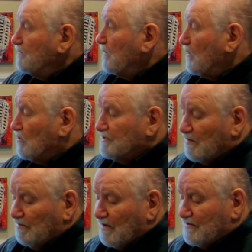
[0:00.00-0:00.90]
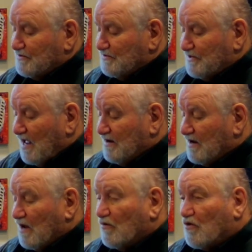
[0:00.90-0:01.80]
of course, I believe this was the hand of
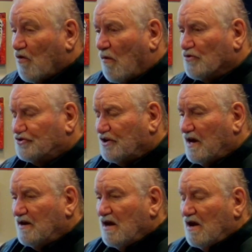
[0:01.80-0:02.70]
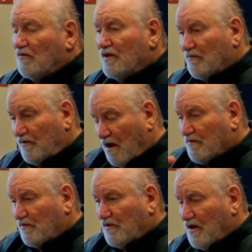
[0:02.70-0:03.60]
God. When Cuomo said, when
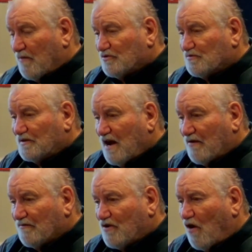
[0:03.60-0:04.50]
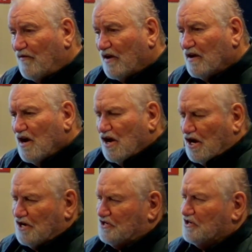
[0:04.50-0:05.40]
the numbers went down of COVID,
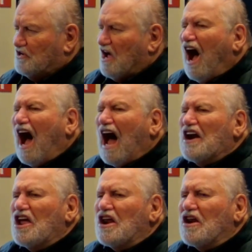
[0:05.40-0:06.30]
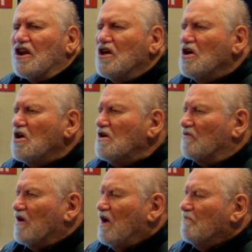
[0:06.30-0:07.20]
he said, God didn't do it.
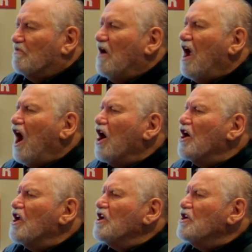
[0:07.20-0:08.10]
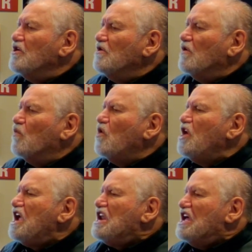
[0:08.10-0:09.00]
Prayer didn't do it.
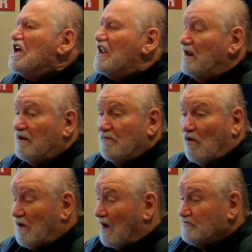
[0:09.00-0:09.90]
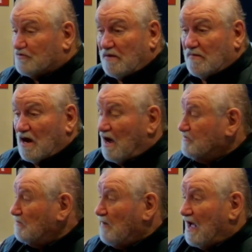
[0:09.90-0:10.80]
We did it. And the moment I was at
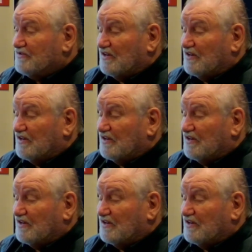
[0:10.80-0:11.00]
my house,